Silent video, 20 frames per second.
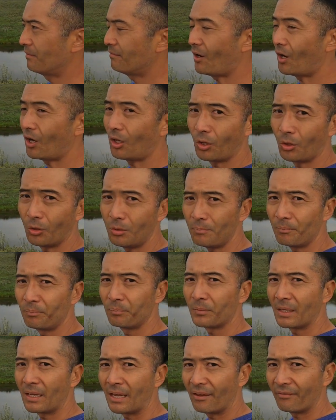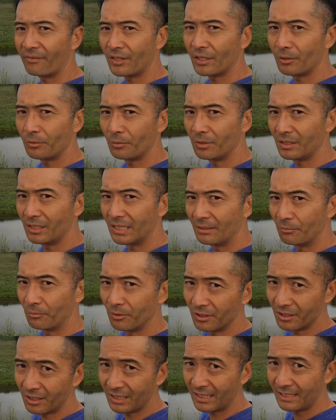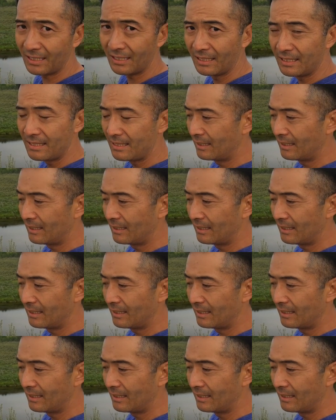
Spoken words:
follow if you're really